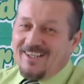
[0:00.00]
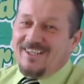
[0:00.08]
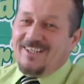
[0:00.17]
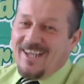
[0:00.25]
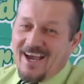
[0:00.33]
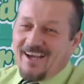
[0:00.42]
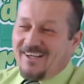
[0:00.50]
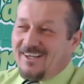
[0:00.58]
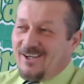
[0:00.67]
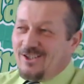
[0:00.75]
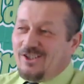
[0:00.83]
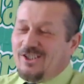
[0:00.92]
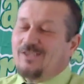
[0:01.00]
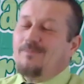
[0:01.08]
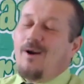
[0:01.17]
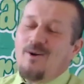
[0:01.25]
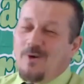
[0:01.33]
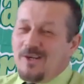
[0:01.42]
Yeah, because the
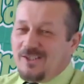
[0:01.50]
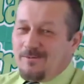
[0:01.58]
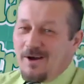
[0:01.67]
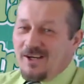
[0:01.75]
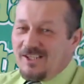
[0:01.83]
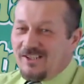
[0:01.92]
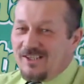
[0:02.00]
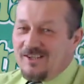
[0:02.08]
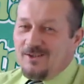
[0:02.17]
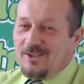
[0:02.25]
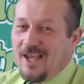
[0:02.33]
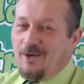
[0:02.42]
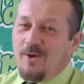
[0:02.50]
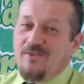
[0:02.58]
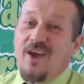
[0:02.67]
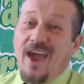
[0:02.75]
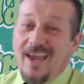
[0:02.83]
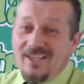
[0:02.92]
smart ones among us, yeah, we've
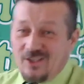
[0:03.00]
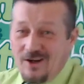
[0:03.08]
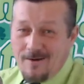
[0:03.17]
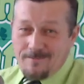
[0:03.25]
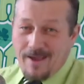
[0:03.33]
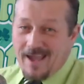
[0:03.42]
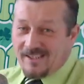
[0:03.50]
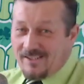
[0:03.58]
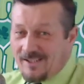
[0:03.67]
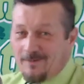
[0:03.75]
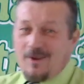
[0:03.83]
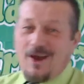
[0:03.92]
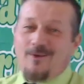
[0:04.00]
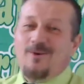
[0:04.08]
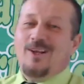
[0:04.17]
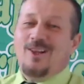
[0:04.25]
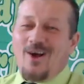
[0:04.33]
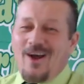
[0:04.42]
hedged our bets. I'm not
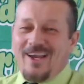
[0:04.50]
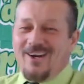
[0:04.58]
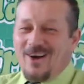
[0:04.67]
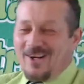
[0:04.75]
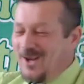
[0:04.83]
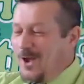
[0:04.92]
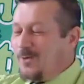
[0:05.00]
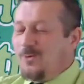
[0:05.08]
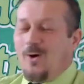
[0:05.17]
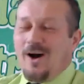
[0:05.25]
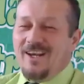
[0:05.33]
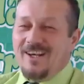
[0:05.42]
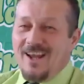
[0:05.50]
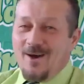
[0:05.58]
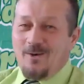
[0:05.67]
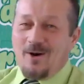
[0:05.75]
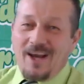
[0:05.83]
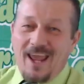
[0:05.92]
relying on one
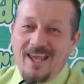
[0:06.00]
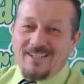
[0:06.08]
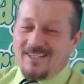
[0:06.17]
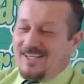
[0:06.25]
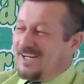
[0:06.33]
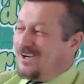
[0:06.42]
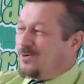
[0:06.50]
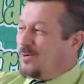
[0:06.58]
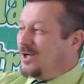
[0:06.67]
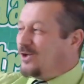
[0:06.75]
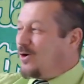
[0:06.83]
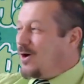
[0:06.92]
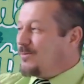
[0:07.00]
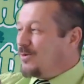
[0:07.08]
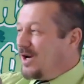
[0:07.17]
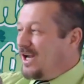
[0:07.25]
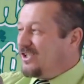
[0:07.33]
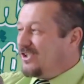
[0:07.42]
entity or one
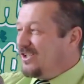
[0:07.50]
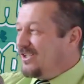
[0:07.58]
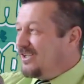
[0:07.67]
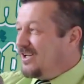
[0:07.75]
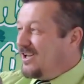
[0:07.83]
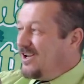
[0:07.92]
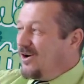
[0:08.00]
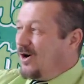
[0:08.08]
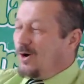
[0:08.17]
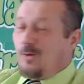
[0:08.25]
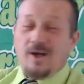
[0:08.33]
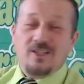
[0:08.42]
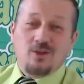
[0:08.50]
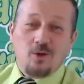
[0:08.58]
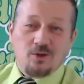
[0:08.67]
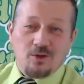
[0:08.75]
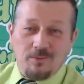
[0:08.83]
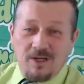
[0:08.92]
corporation or one
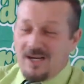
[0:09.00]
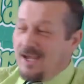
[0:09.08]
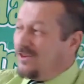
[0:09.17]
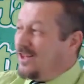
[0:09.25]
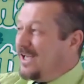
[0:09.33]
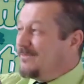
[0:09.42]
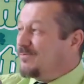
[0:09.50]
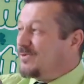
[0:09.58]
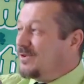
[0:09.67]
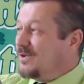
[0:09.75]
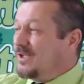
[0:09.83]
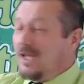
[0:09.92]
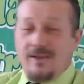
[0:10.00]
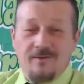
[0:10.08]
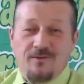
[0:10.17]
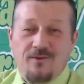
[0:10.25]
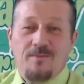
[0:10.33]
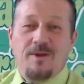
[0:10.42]
social media outlet
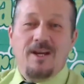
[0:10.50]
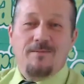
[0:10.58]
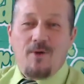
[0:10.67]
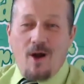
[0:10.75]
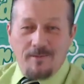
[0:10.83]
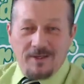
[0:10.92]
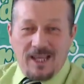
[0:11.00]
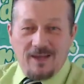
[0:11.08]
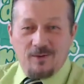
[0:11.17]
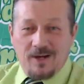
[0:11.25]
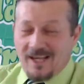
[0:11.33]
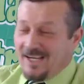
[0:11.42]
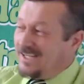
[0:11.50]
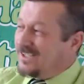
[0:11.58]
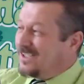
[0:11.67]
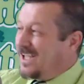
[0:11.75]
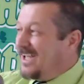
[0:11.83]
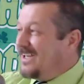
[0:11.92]
for me to propagate what I got to
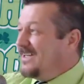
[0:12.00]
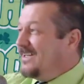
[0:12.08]
say.